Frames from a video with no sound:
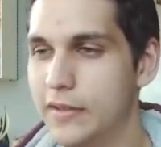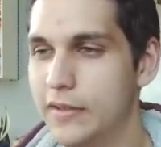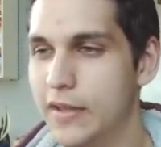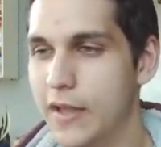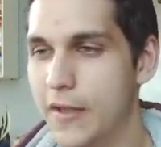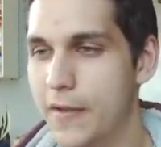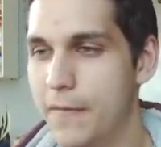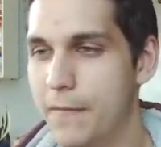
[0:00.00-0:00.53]

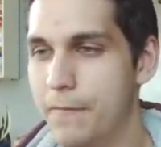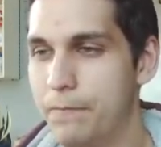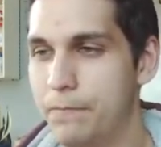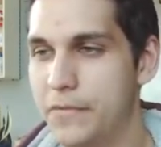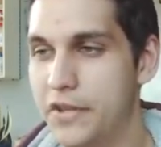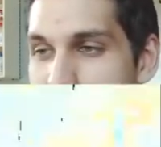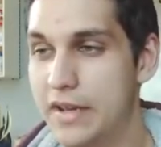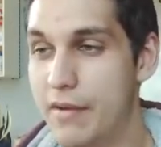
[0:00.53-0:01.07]
You
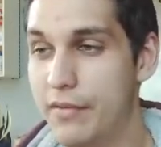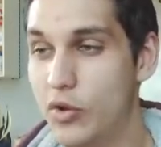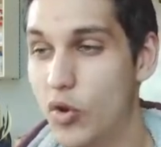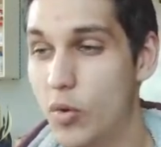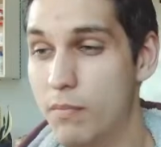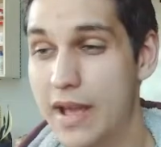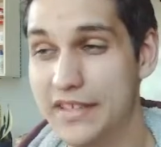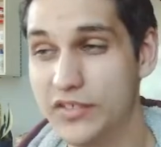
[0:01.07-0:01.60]
can have
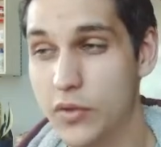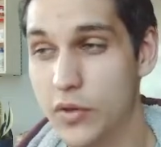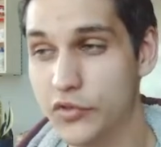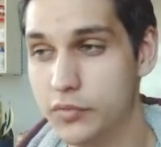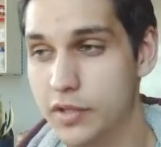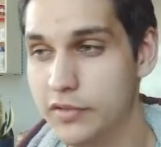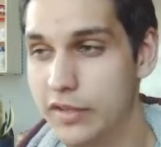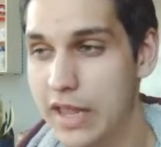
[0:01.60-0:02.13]
little
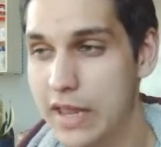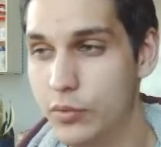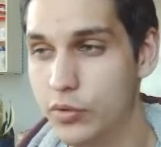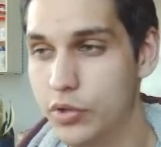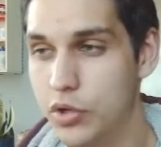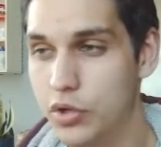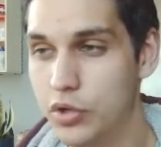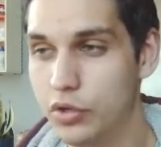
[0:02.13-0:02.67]
mascots on the table
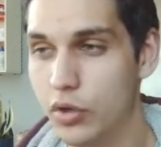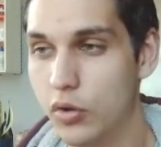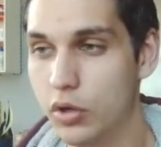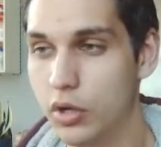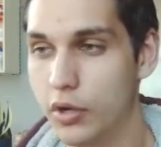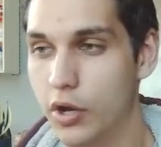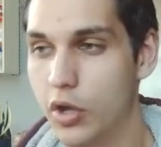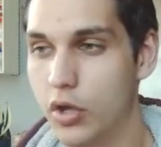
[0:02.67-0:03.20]
that you can
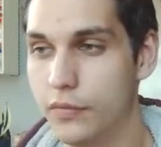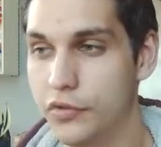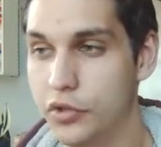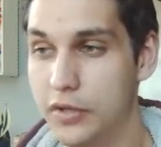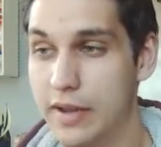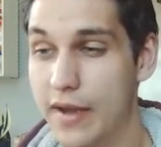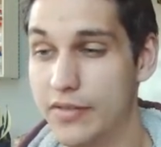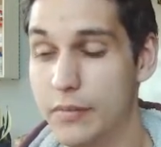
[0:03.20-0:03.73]
toggle on and off. You
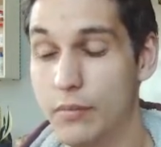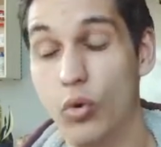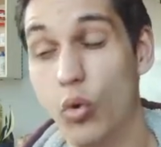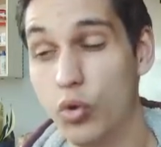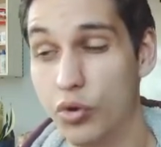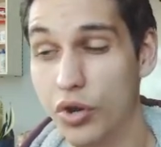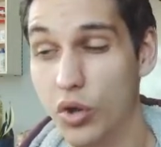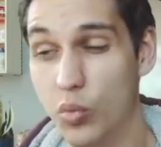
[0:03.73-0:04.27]
can have them
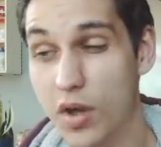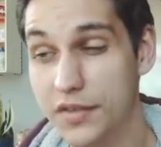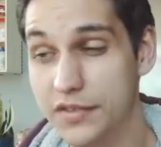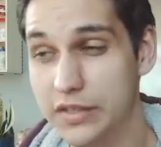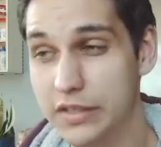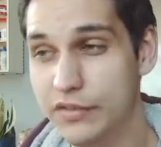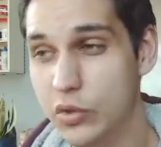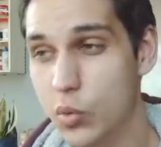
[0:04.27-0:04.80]
all on at
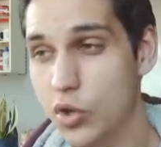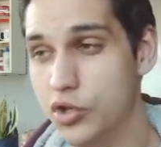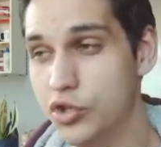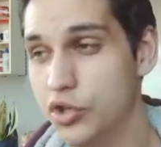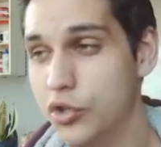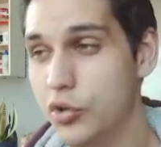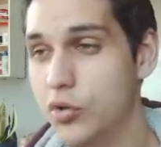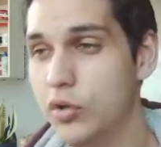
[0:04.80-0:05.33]
once if you want
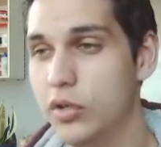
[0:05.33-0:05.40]
to.